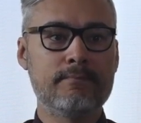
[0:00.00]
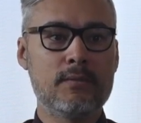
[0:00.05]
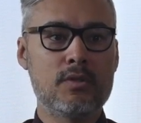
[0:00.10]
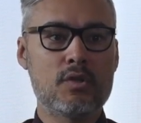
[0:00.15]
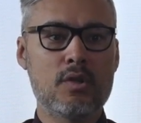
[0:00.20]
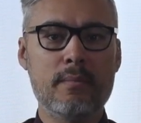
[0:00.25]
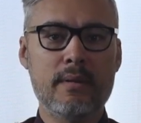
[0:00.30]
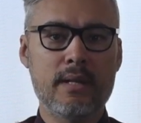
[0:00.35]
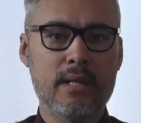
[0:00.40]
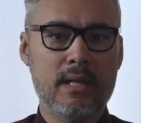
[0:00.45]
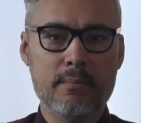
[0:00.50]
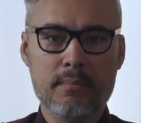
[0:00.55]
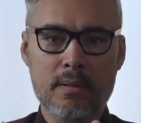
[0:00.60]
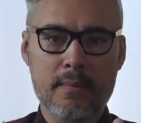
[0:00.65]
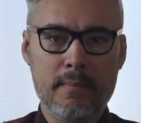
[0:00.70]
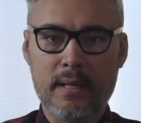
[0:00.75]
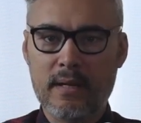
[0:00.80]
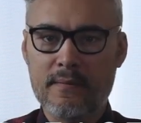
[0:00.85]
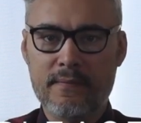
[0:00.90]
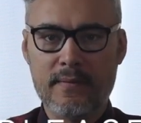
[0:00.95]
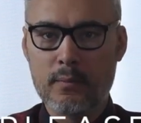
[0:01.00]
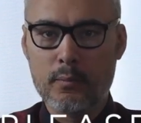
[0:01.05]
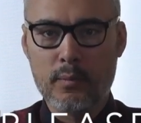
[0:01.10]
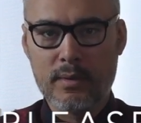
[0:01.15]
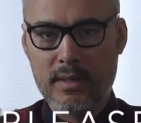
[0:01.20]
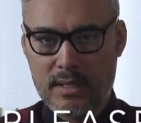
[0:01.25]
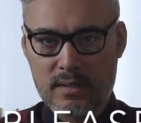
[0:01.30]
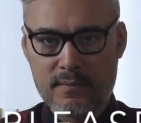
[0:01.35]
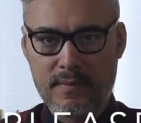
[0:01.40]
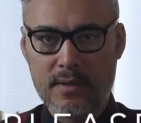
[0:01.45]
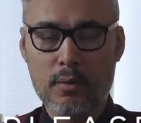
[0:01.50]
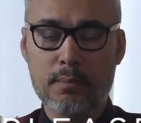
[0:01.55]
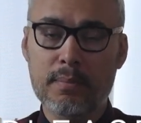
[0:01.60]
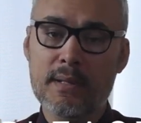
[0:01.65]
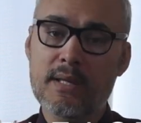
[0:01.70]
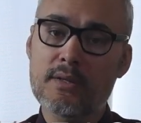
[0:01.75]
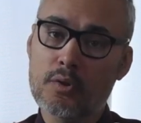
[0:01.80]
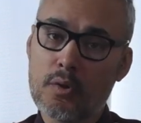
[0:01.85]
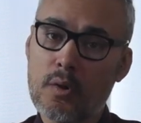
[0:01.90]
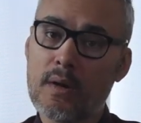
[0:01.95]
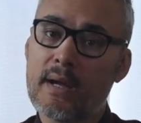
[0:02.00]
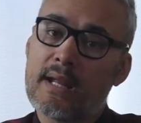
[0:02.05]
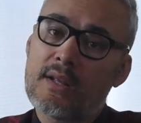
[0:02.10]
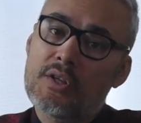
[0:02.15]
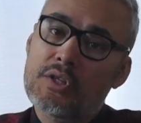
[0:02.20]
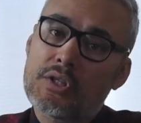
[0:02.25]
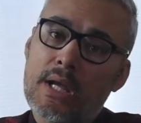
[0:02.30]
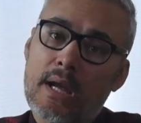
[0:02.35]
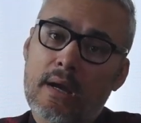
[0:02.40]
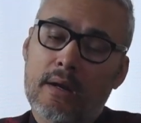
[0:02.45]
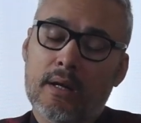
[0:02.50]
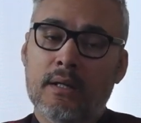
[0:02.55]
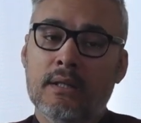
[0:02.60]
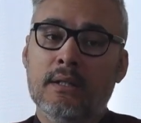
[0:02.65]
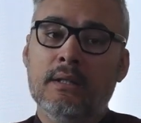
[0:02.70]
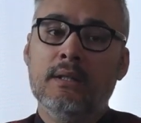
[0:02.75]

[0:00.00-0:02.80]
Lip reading: somebody can be benefited with this video, please go ahead and share.